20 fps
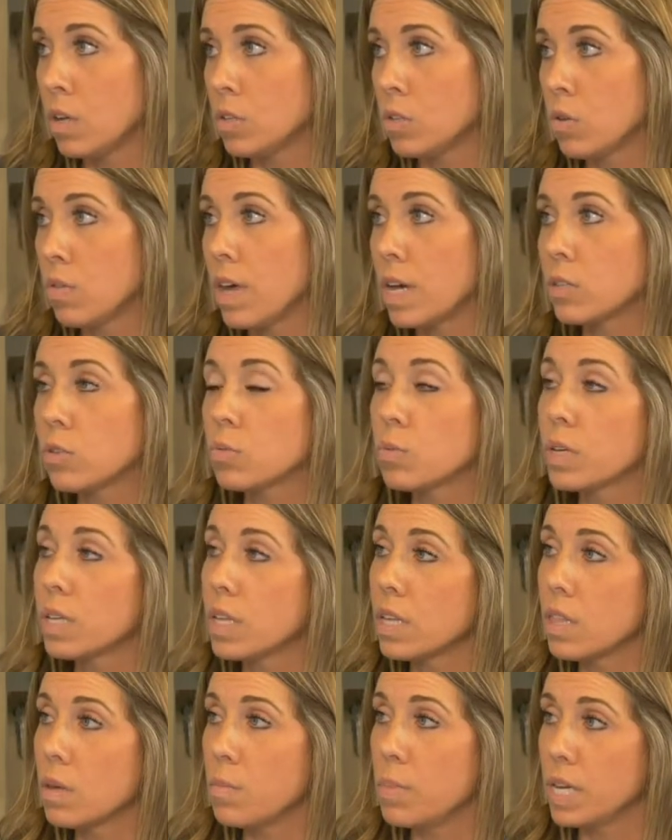So that's
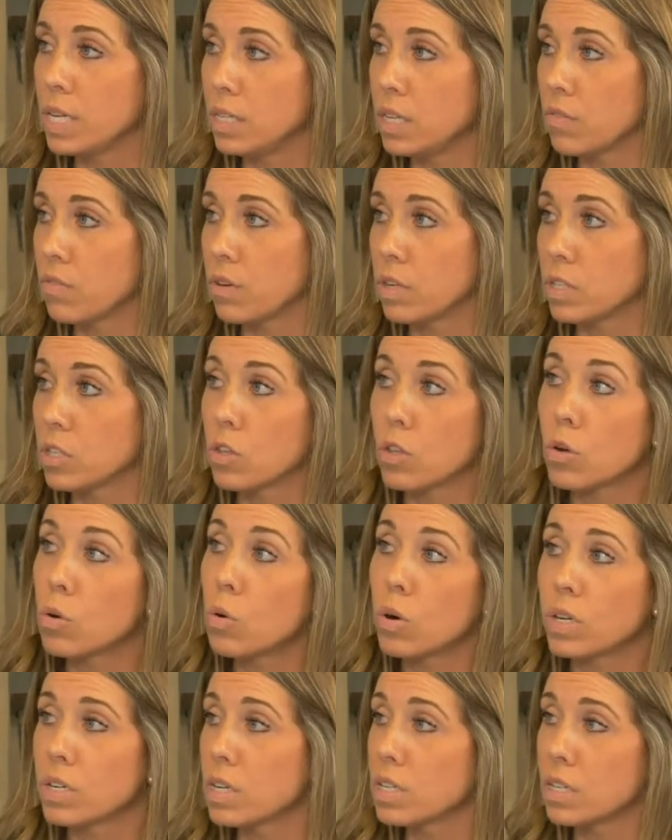really the big difference. The
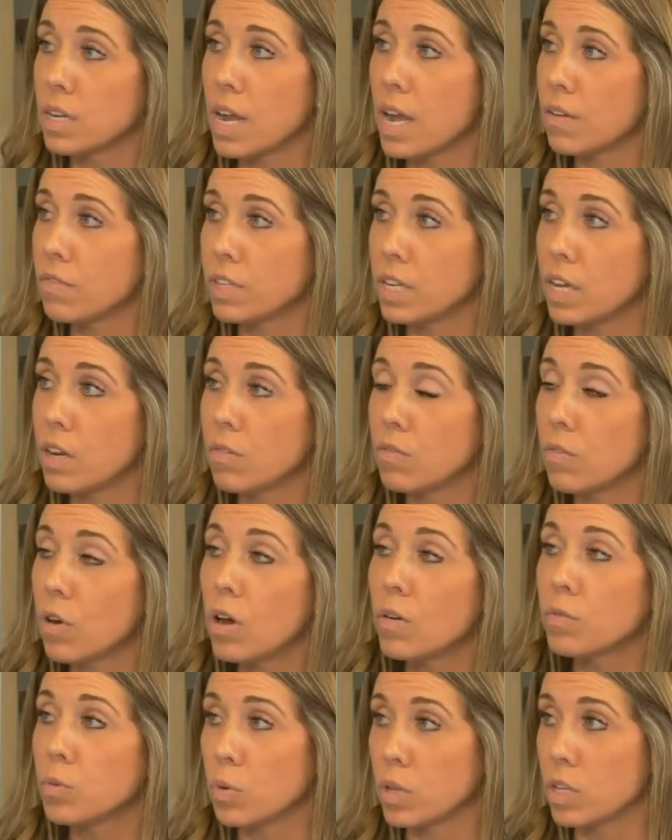court doesn't have to get
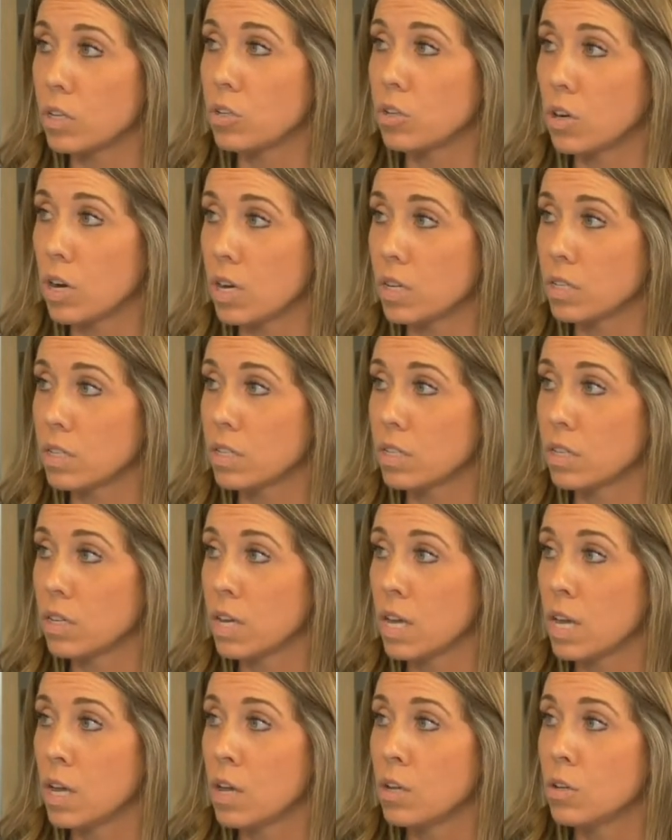involved with a trust.
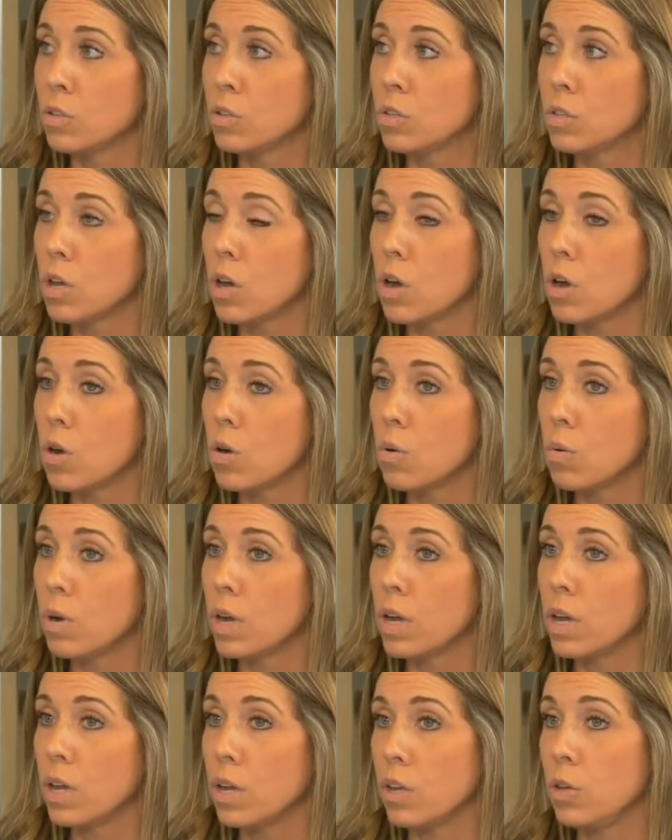Ah.
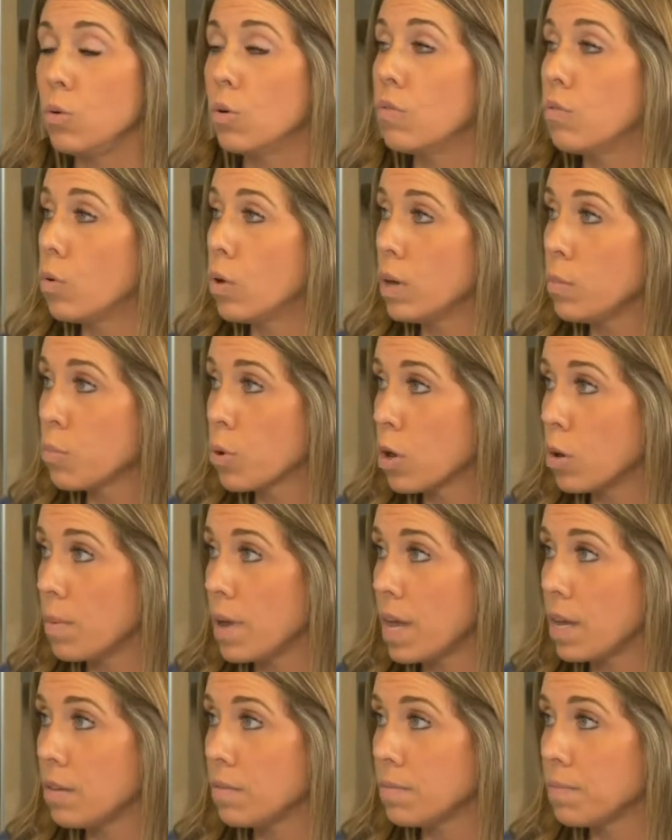So you avoid
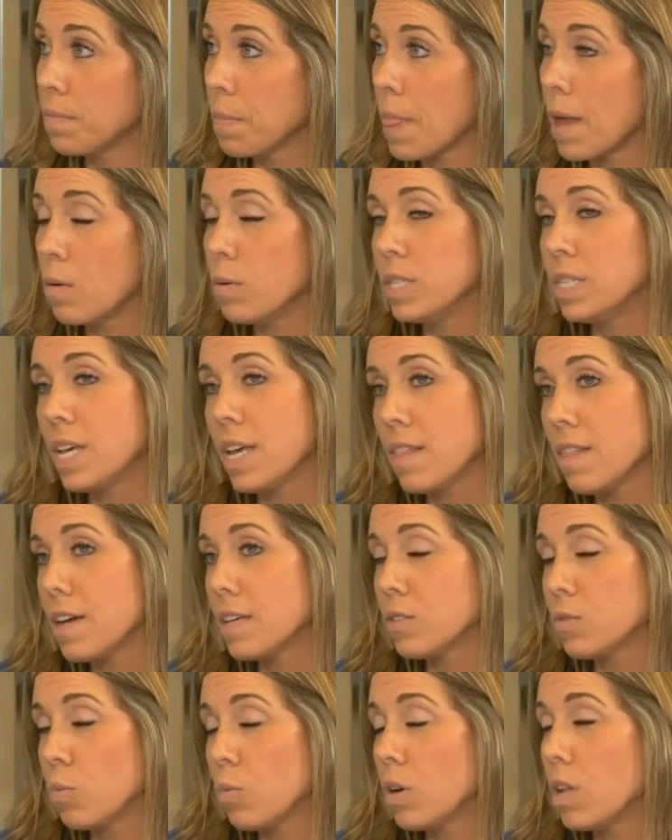probate. I would say
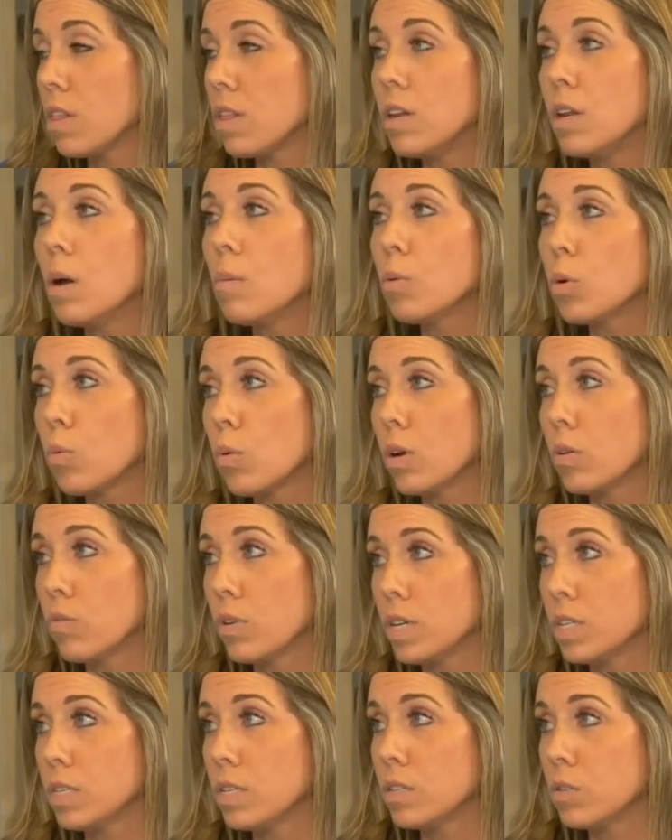that's one of the number one
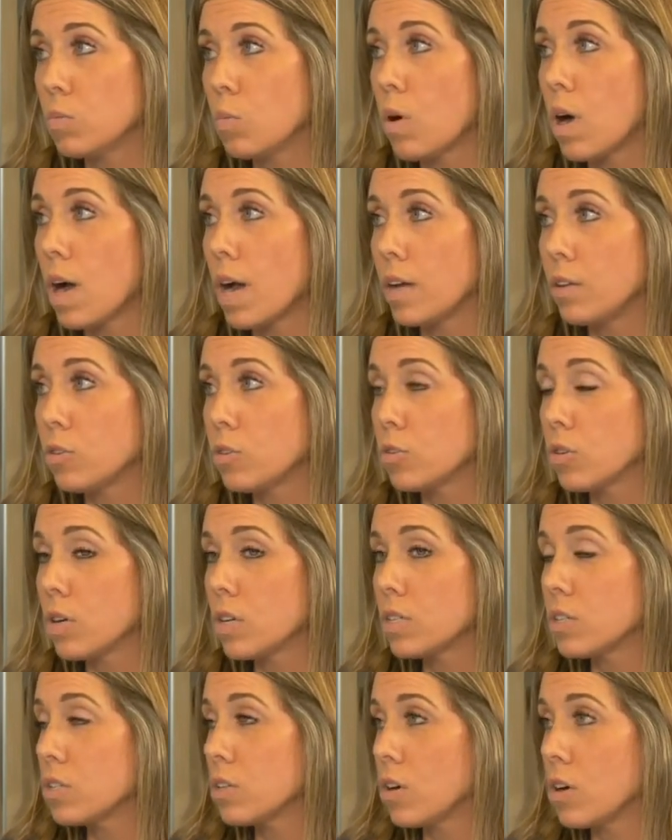reasons why
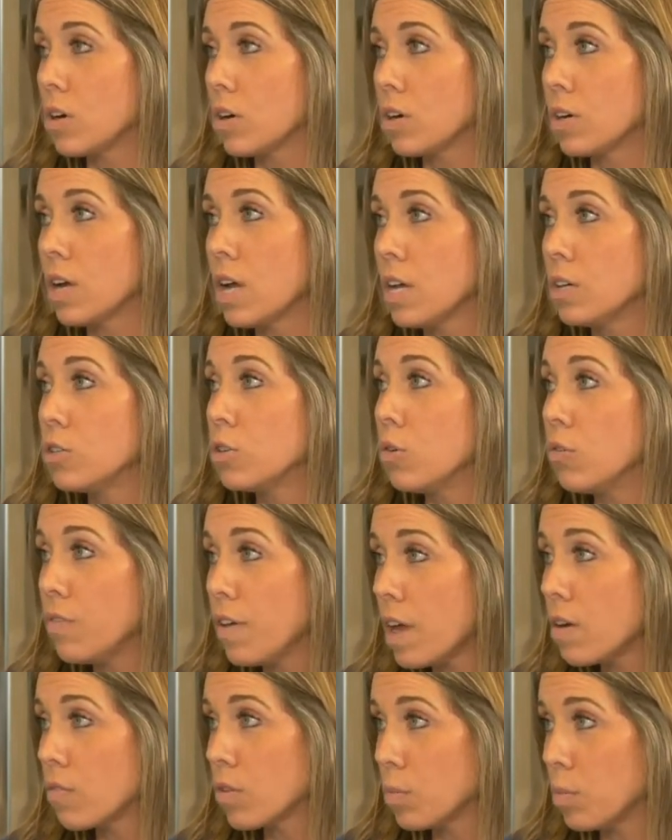trusts are so
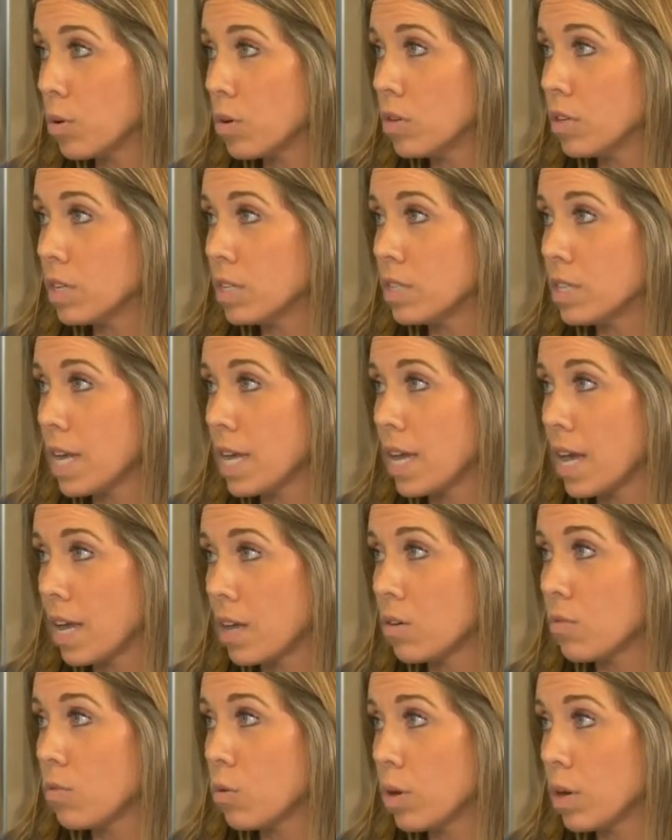favorable is they
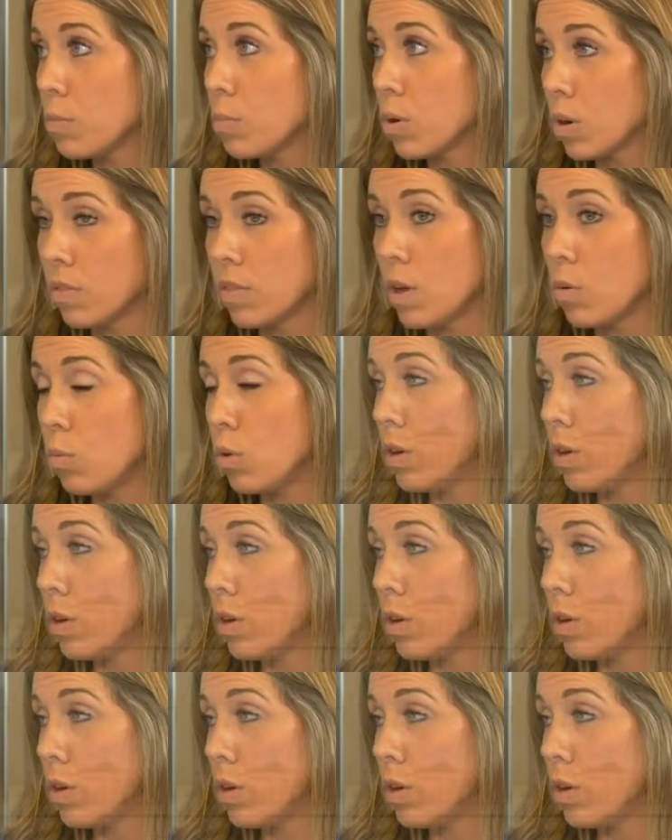can avoid they